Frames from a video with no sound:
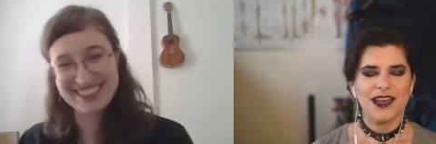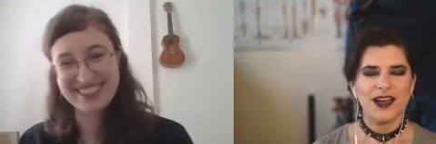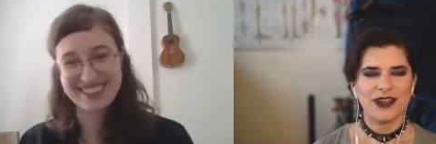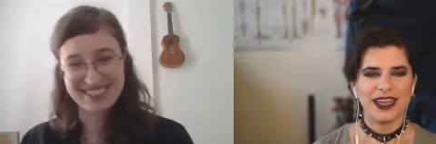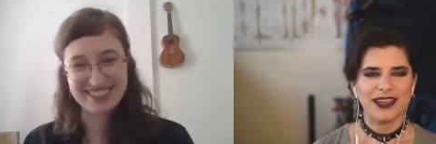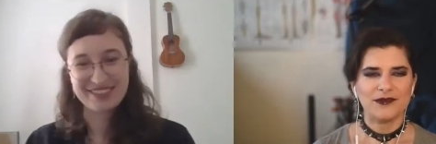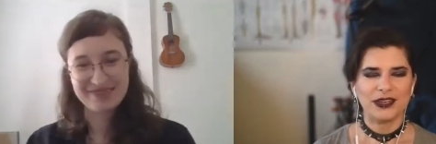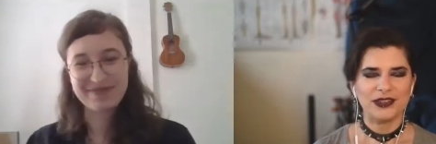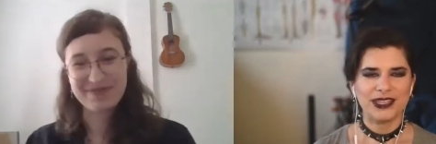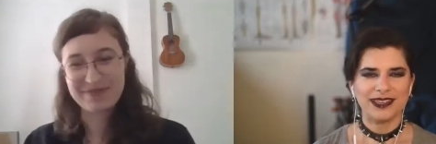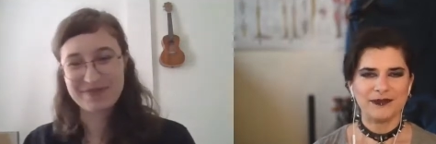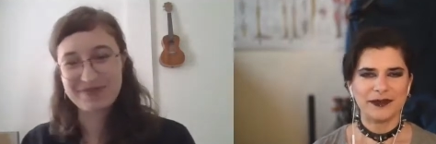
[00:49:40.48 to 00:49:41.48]
Speaker 1: okay, and when you
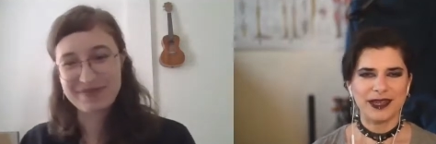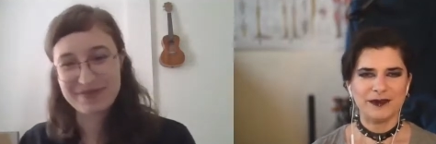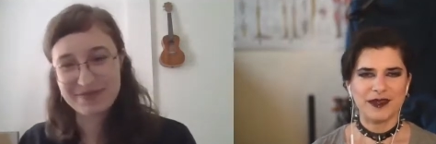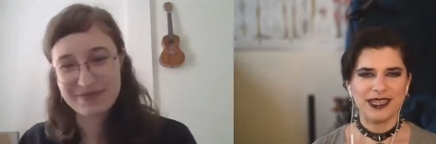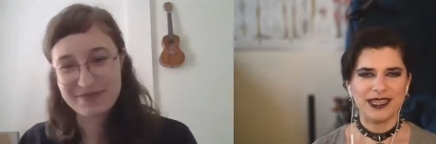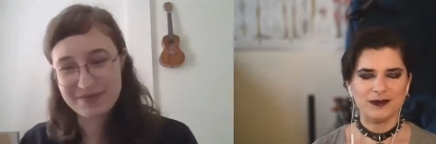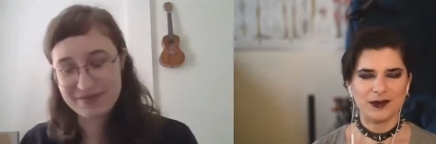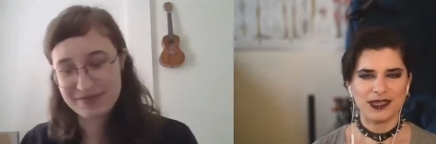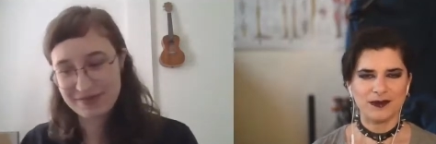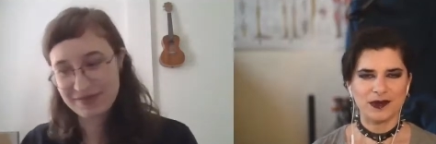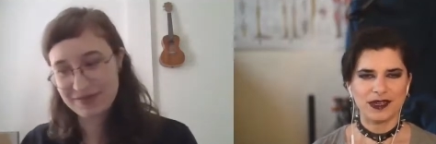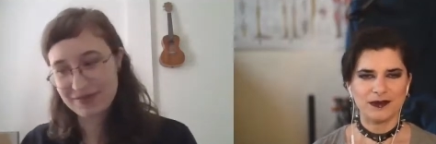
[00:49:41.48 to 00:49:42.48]
say a big piece,
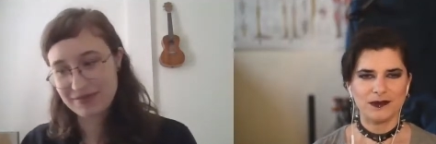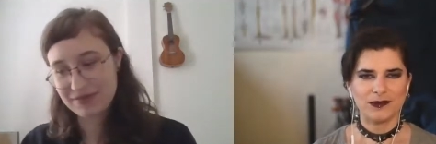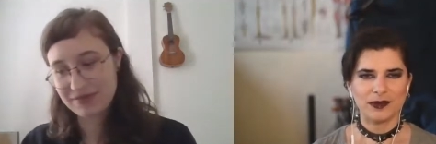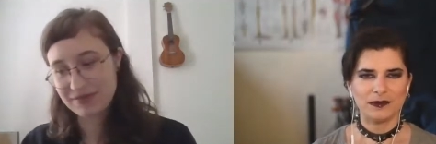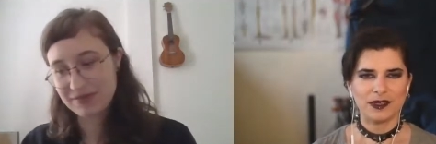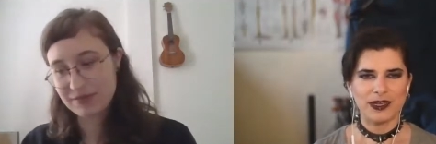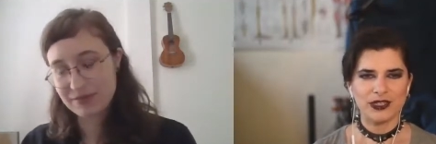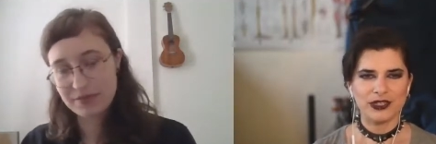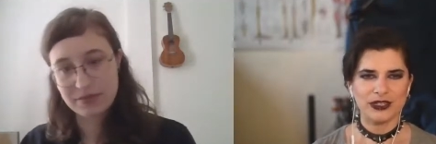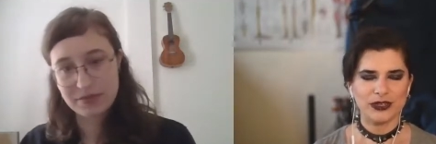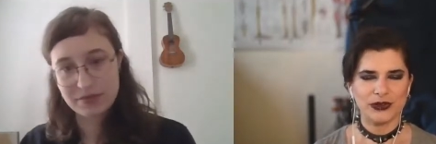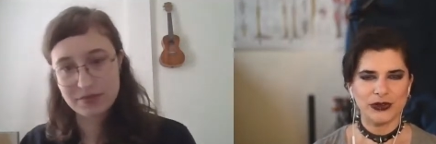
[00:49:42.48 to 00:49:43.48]
what what what
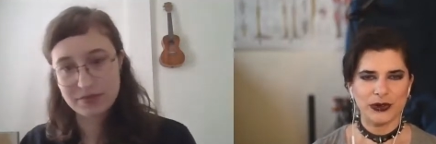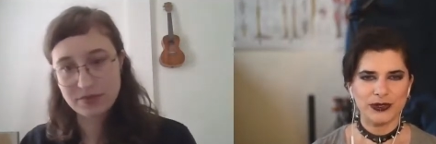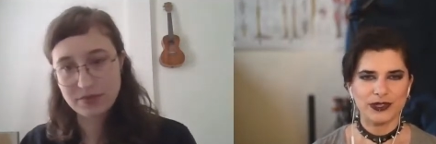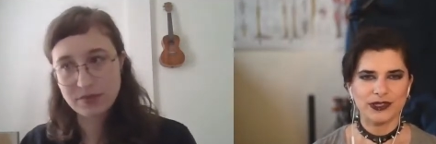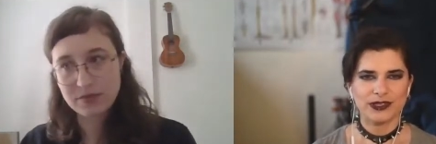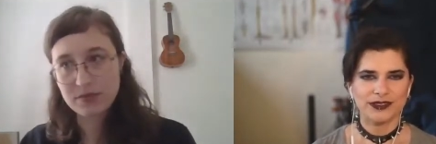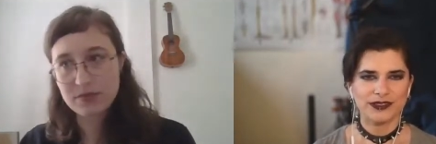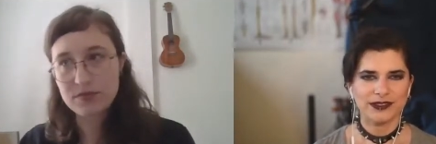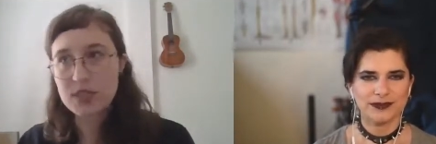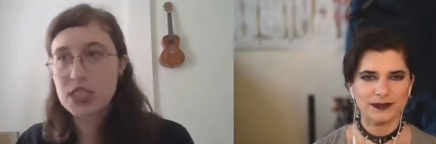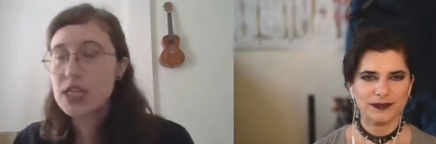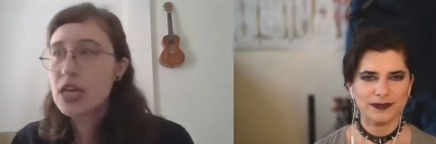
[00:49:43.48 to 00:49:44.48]
dimensions are those?
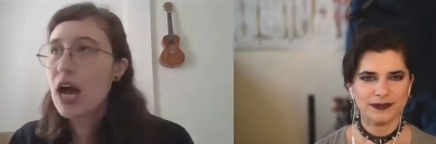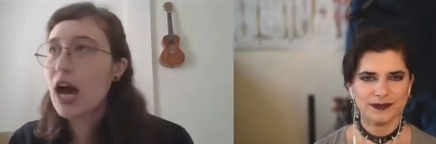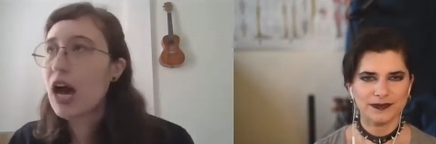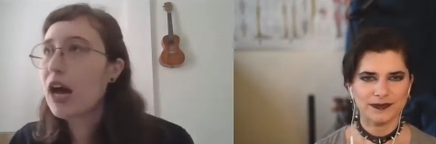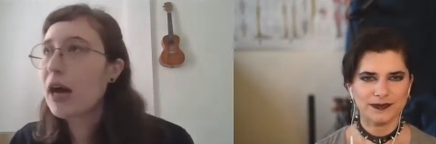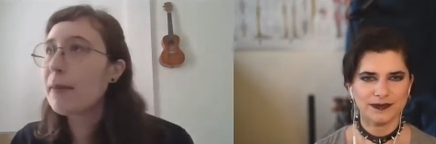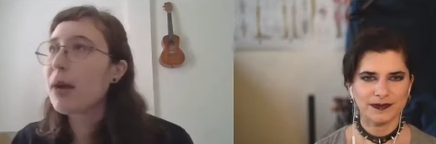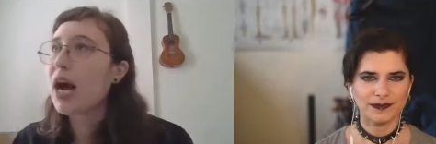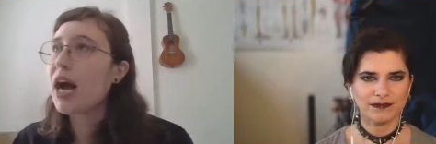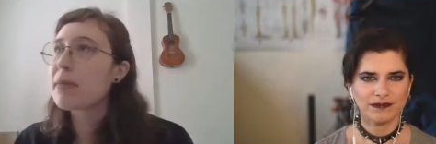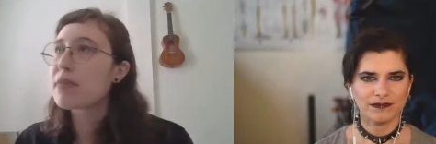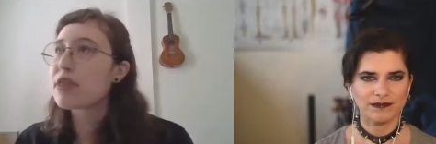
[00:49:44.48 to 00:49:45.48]
Um,
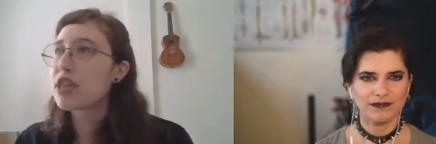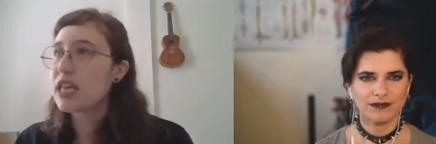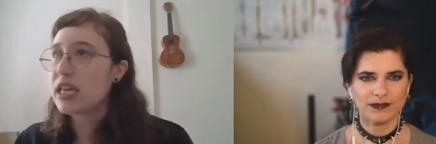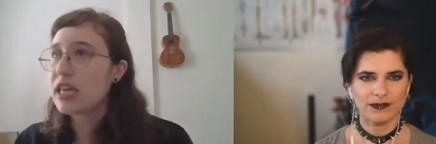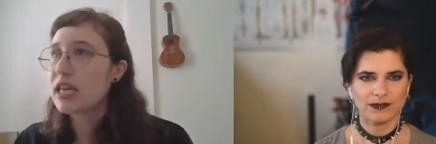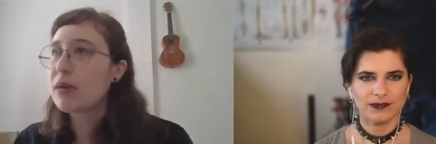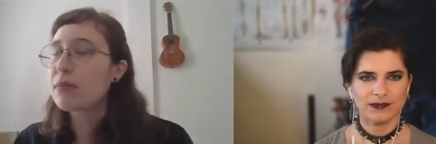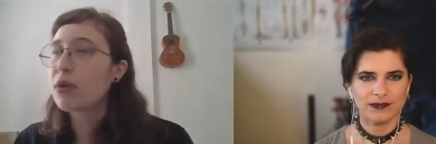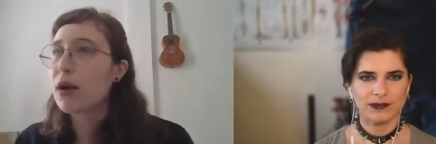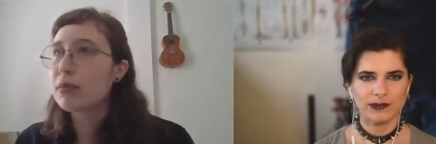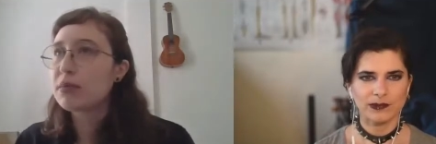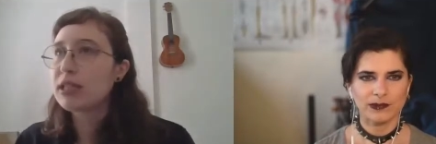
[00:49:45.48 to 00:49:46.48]
Speaker 2: I'm thinking
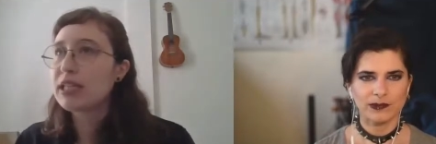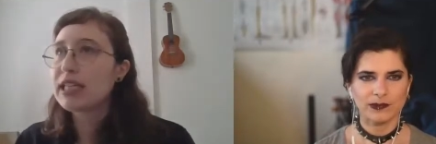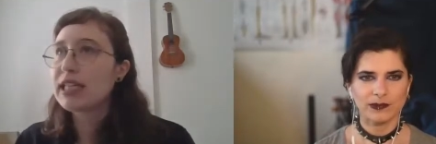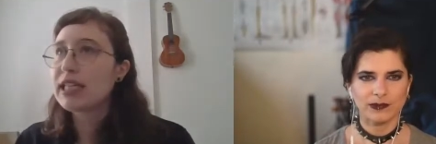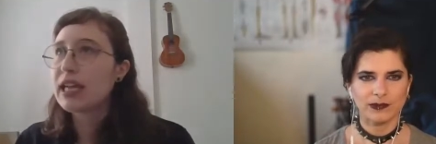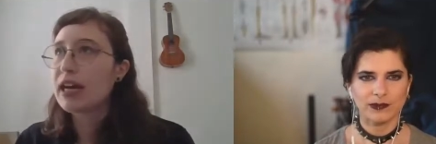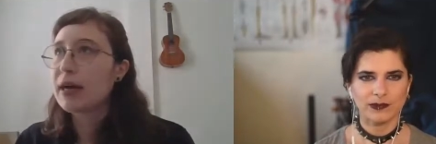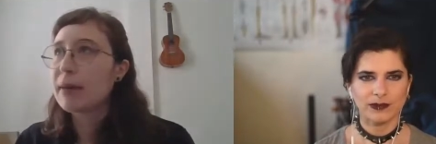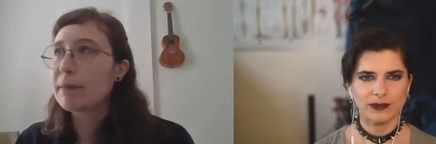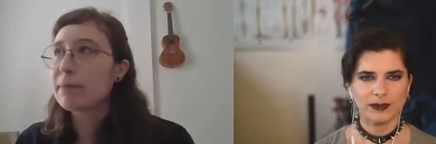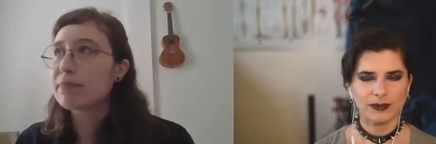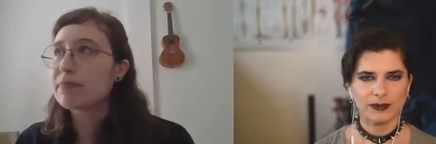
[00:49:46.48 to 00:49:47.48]
probably
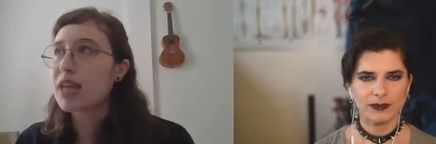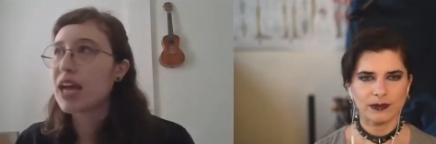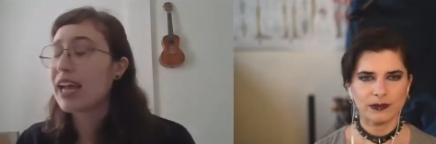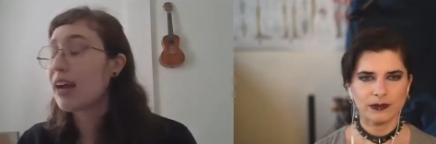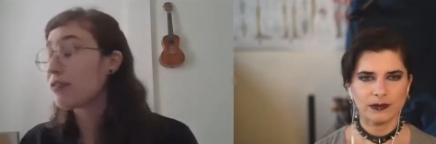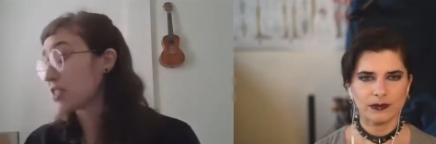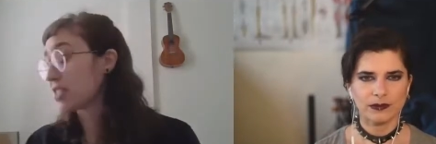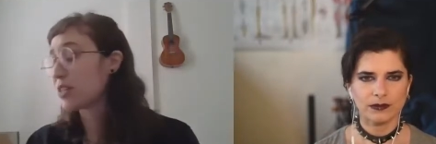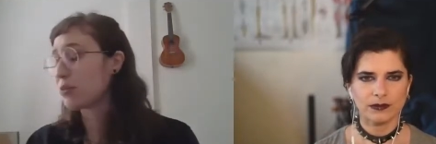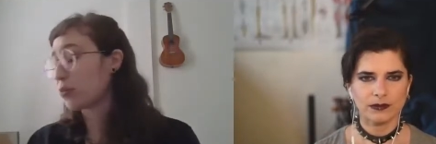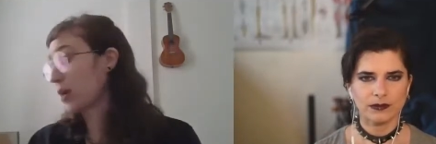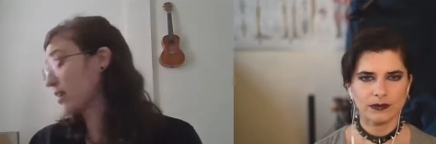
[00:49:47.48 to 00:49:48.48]
um, I have to
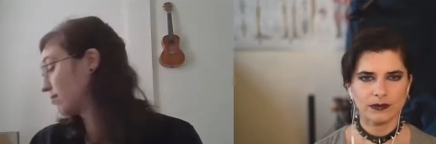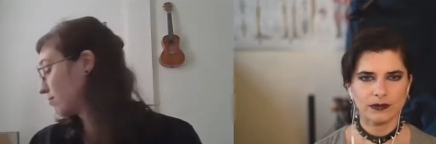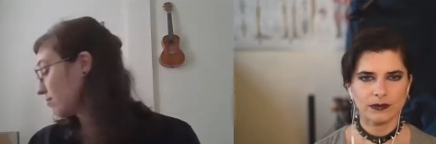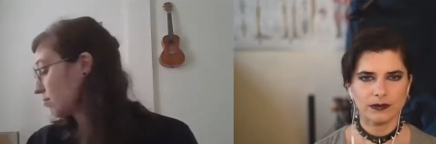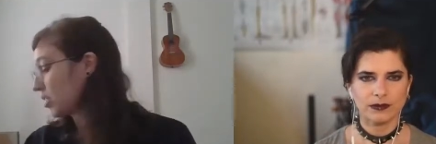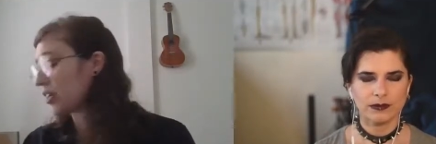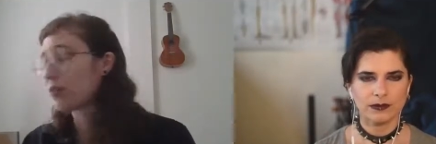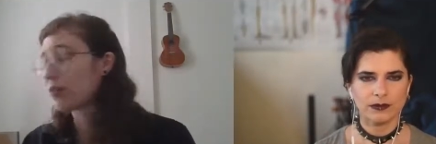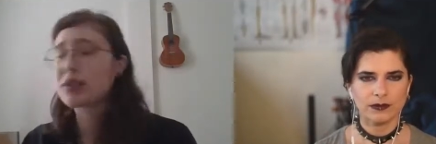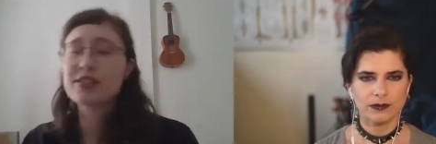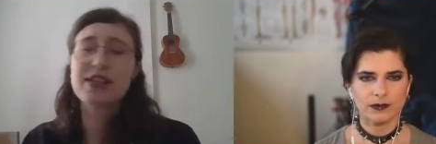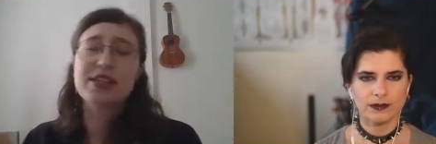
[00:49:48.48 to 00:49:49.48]
see what you know
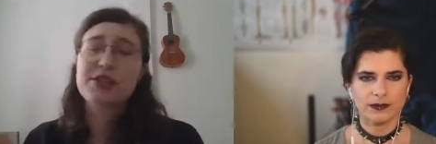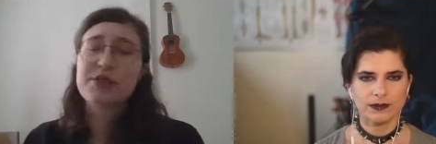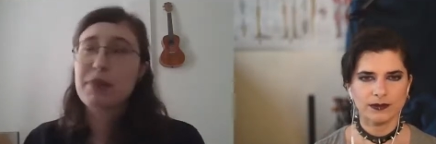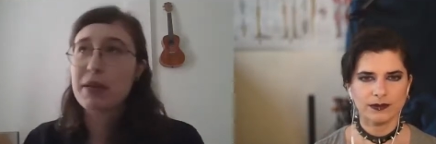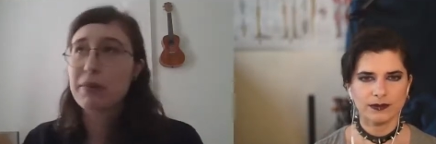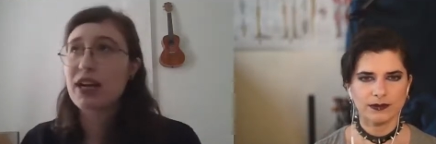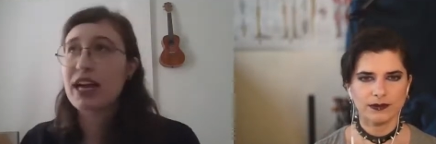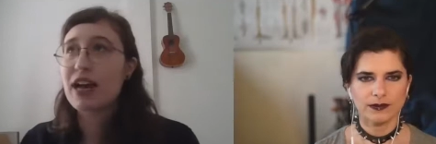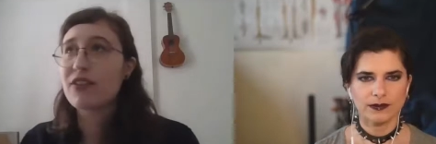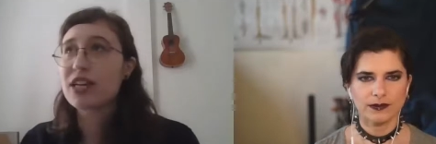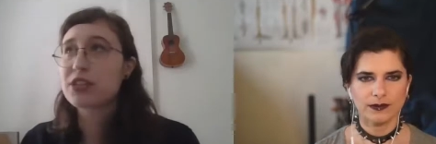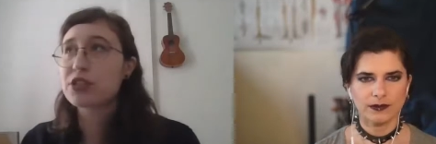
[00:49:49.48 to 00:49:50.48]
what size paper I
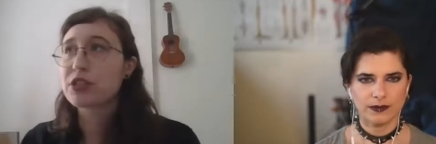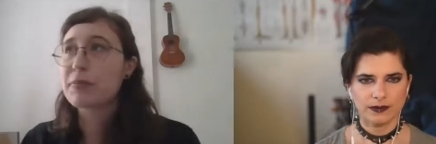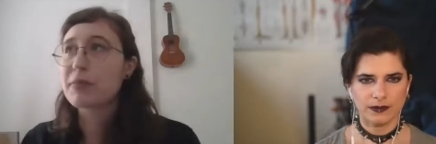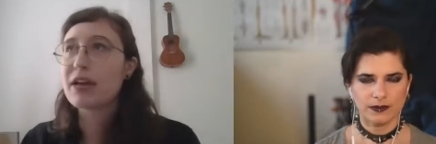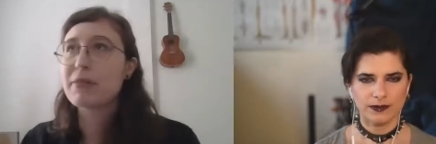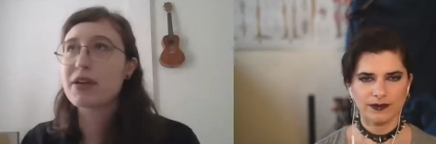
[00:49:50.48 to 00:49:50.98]
have actually, but I've